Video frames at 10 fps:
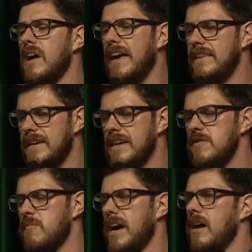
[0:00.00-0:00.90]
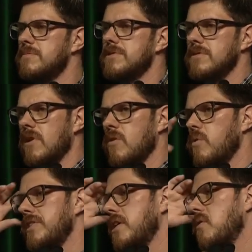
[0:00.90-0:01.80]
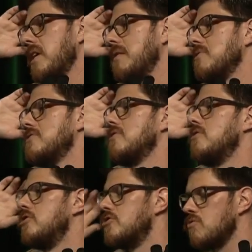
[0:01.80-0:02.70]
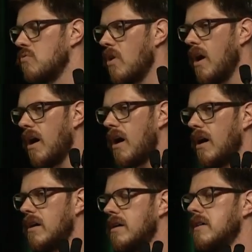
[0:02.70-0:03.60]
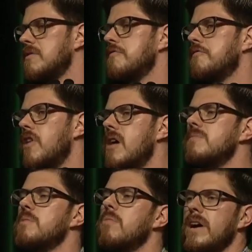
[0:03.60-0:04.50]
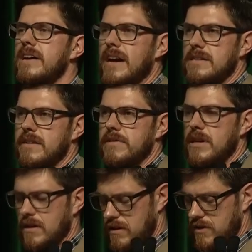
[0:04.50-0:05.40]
and the heat maps are what they were able to draw from the brain activity.